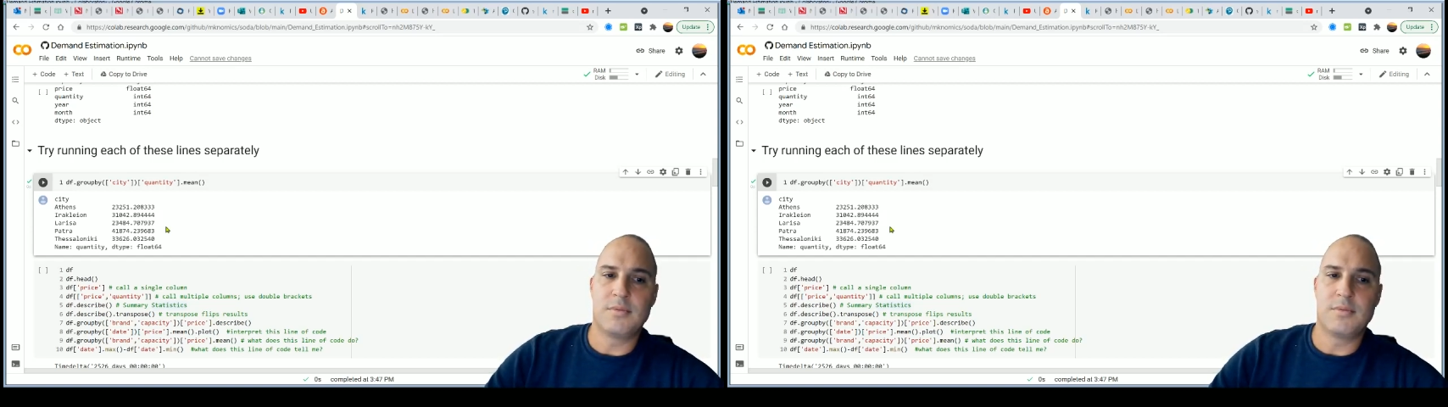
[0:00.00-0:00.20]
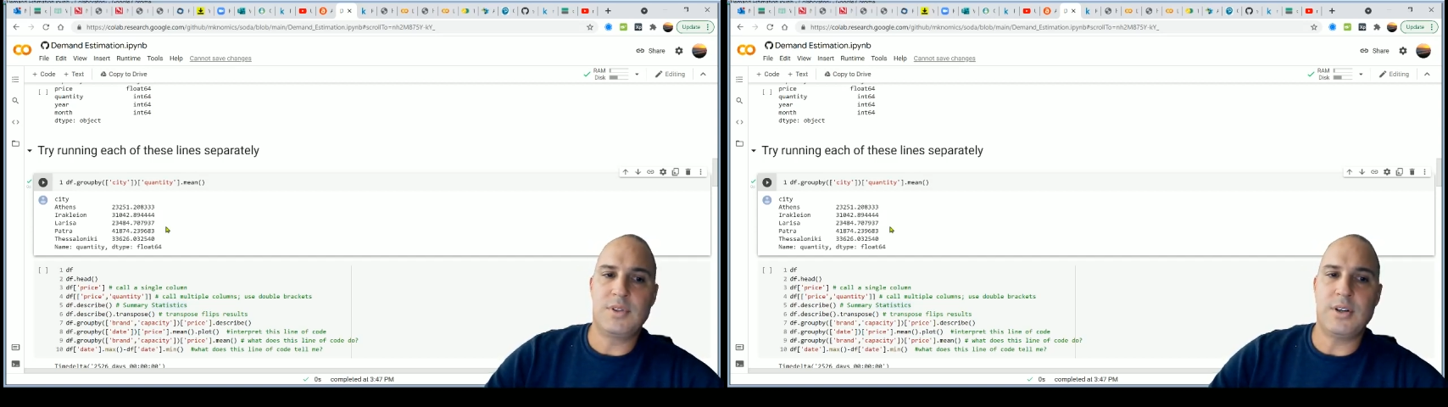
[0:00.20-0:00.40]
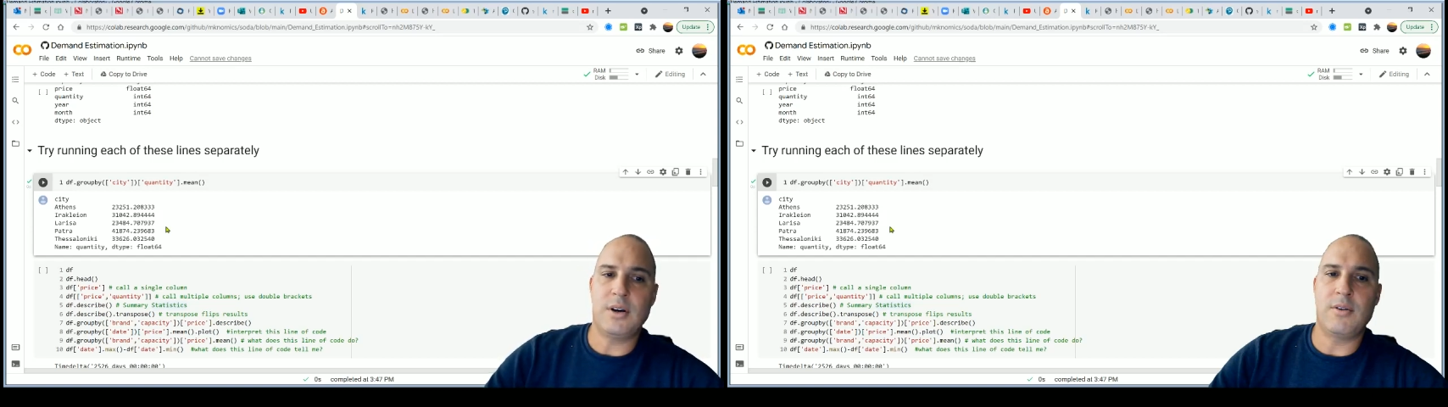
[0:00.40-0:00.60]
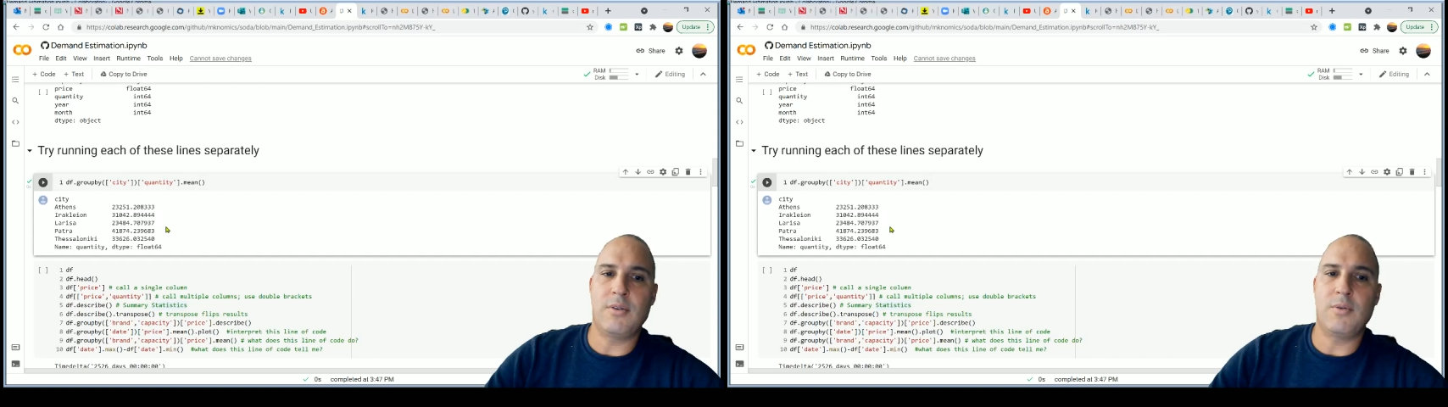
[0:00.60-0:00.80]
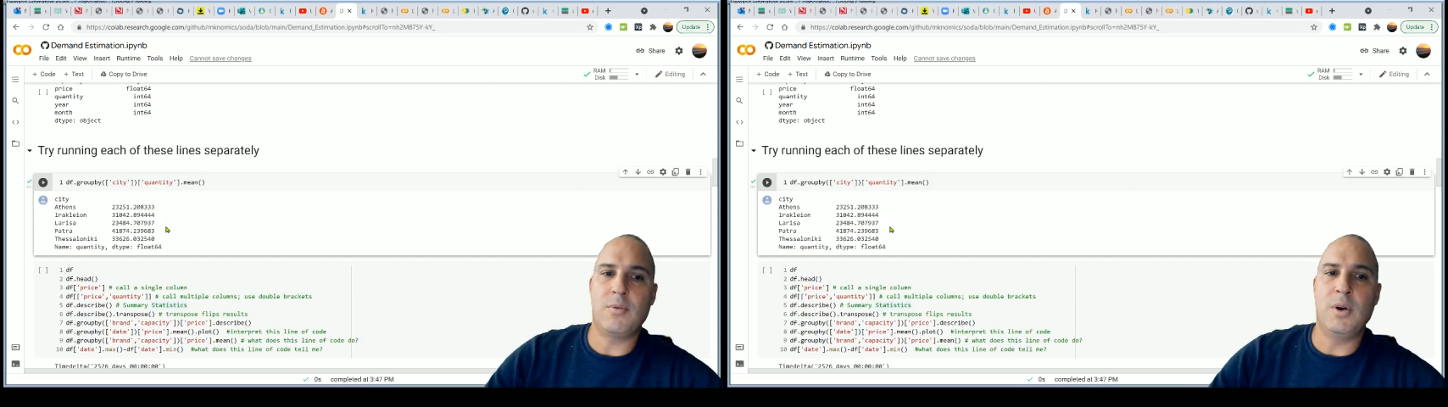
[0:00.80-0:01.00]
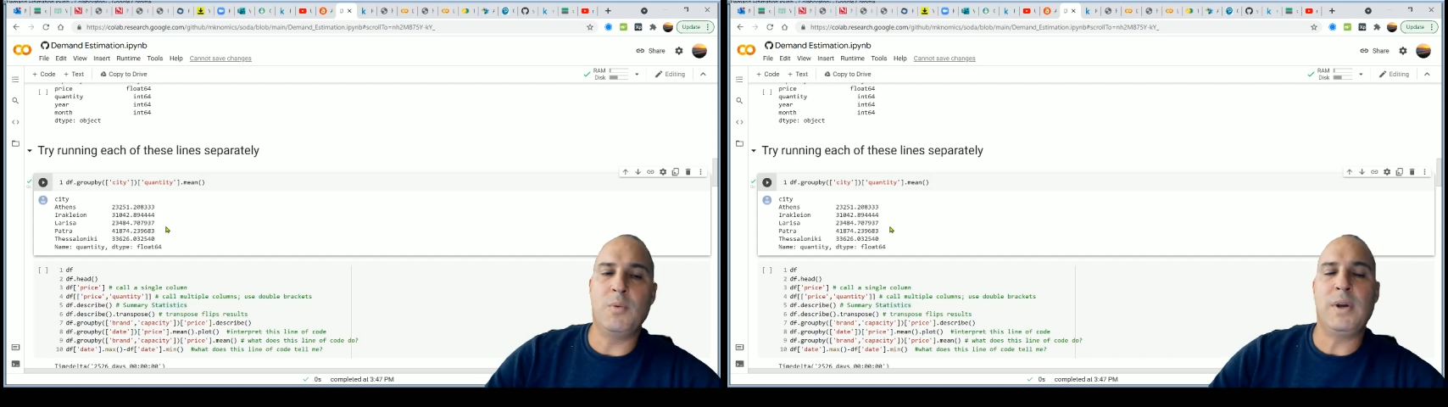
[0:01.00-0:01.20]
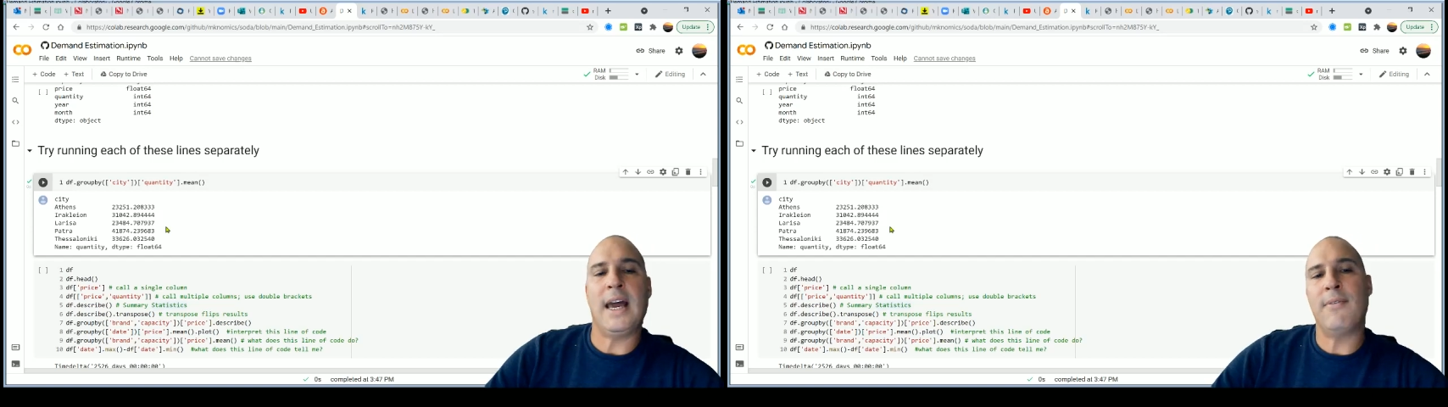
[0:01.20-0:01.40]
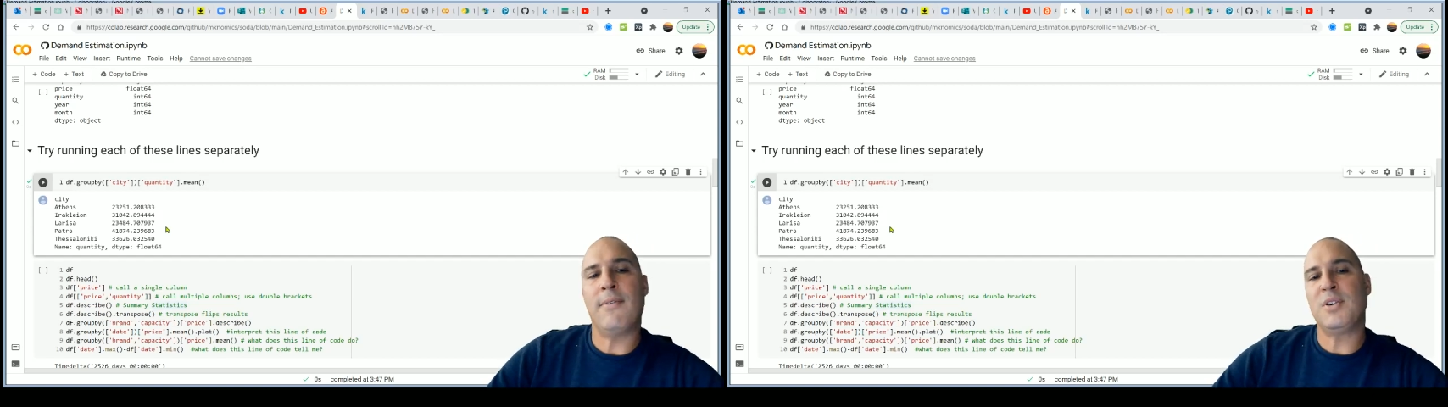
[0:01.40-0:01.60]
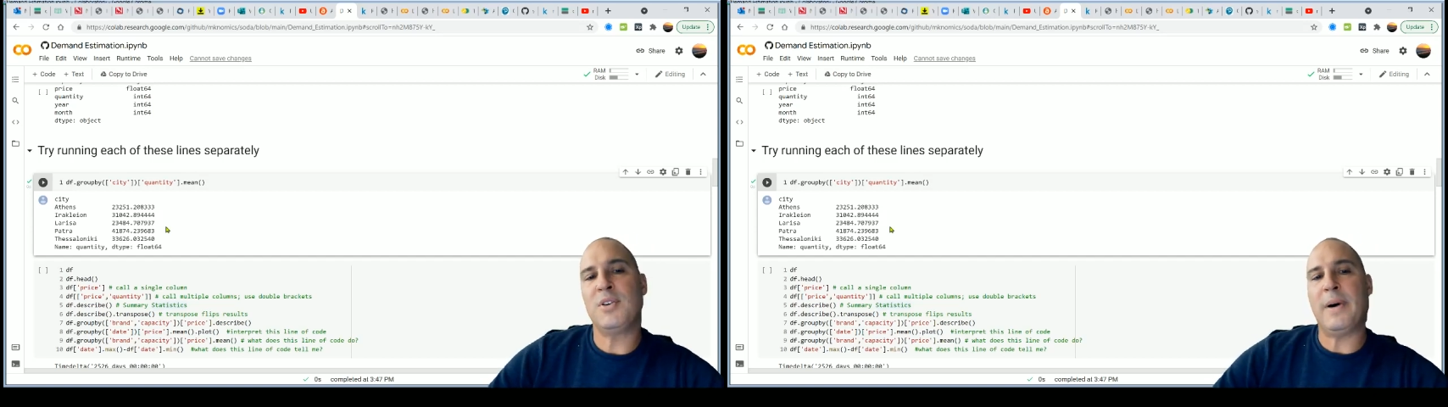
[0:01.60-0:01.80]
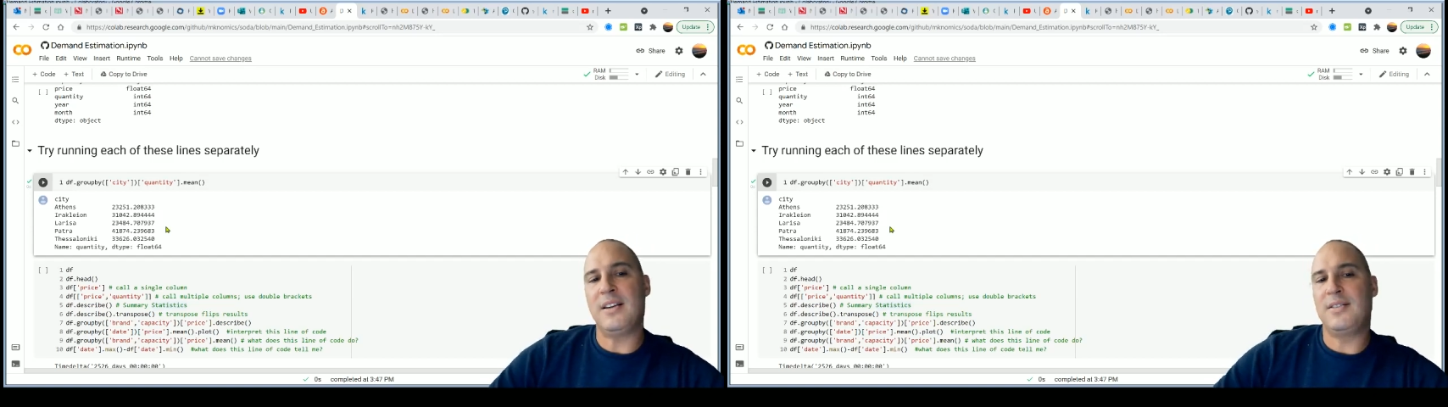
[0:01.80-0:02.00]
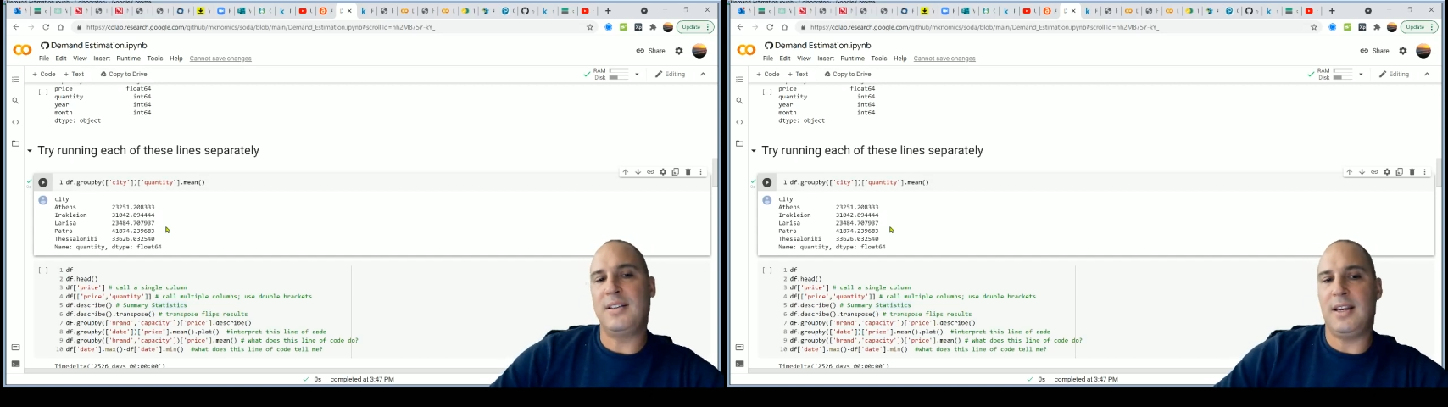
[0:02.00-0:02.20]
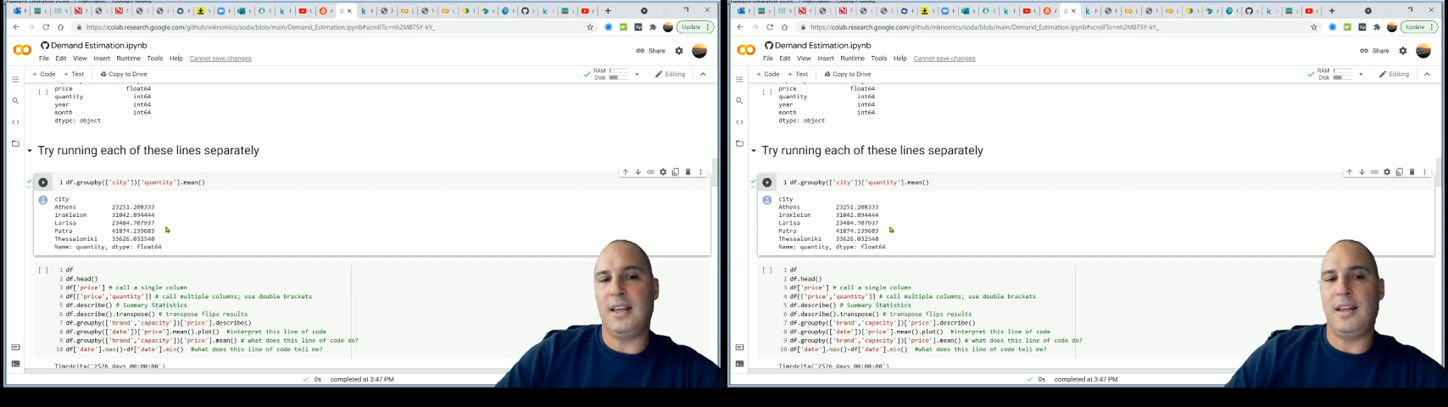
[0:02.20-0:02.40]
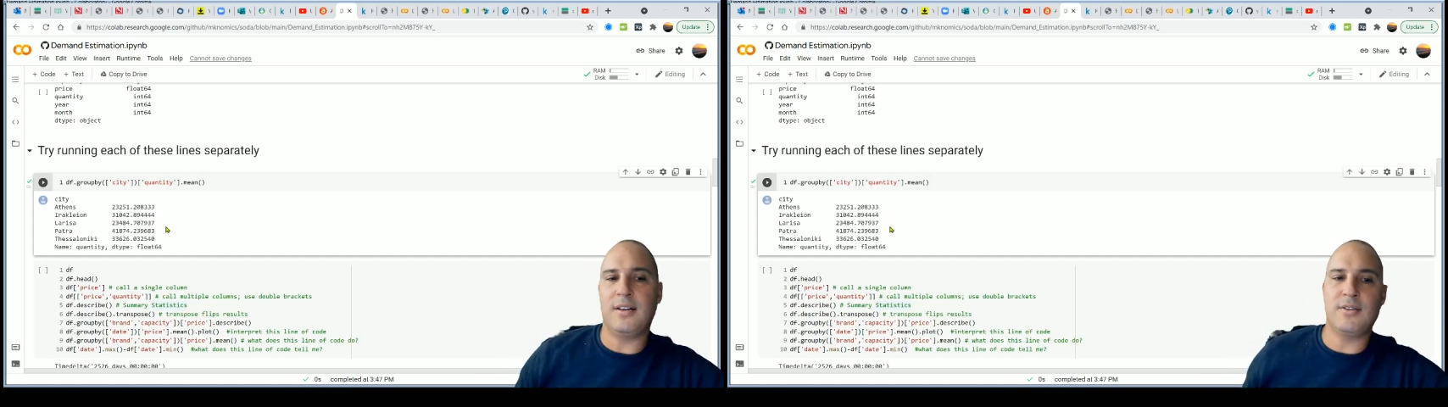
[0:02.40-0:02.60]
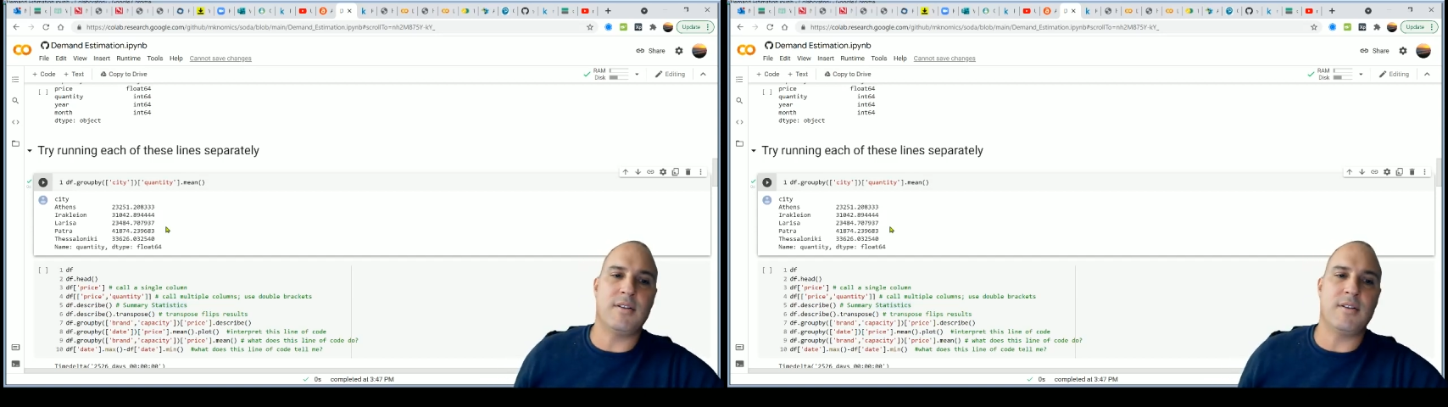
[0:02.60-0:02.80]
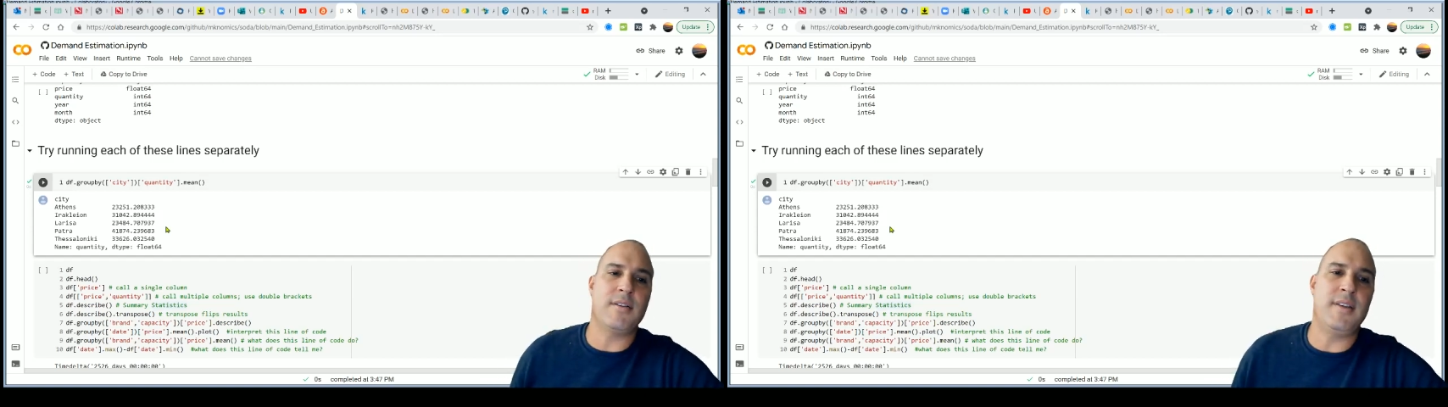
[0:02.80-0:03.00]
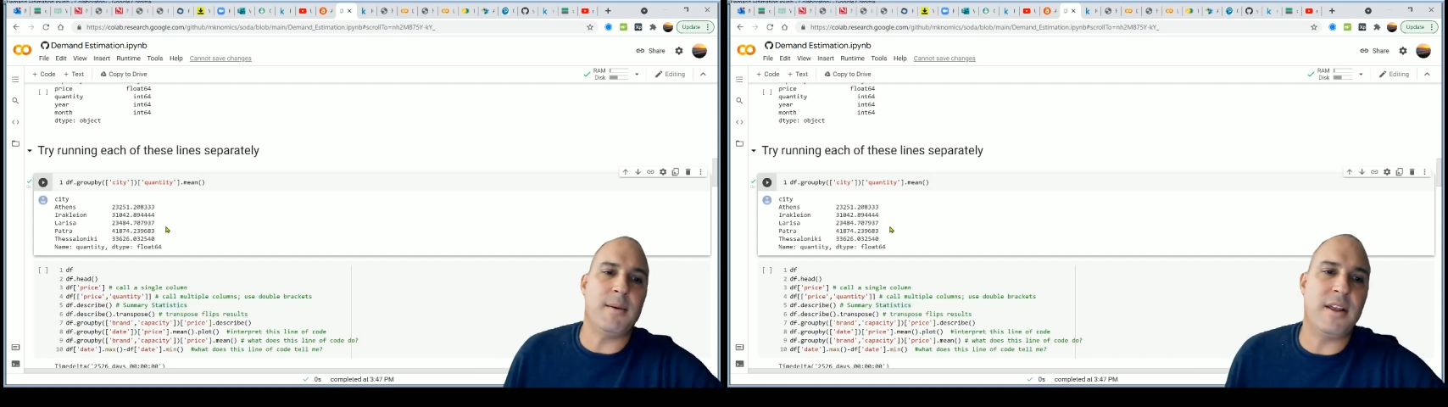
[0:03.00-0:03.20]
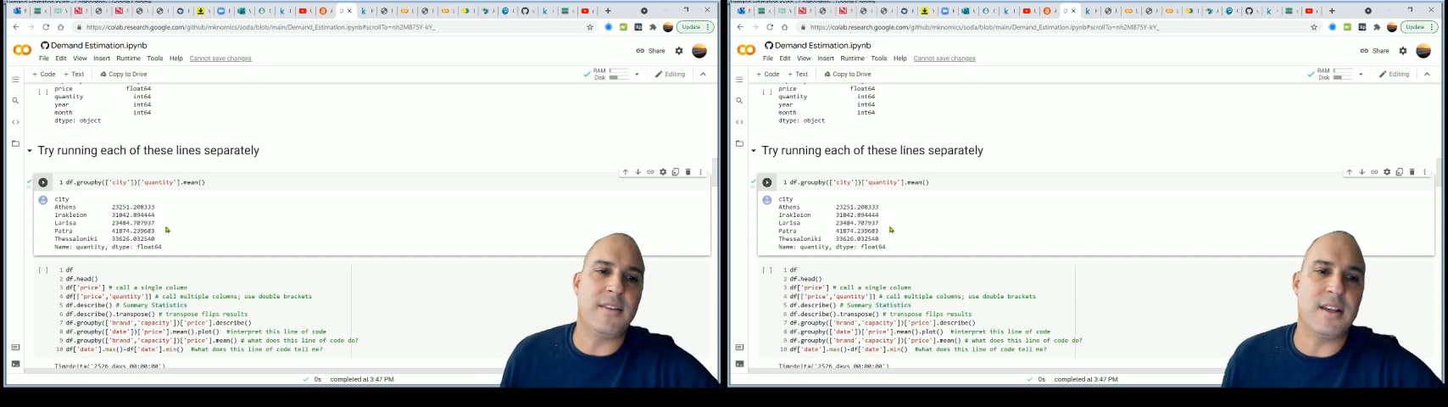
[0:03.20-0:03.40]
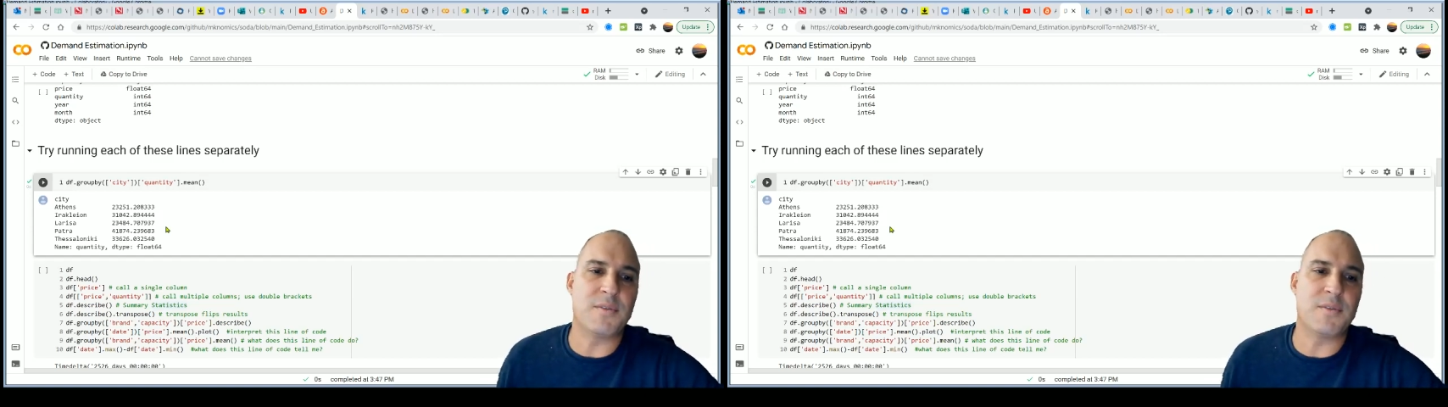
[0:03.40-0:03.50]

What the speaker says: So when we averaged by city, think about this.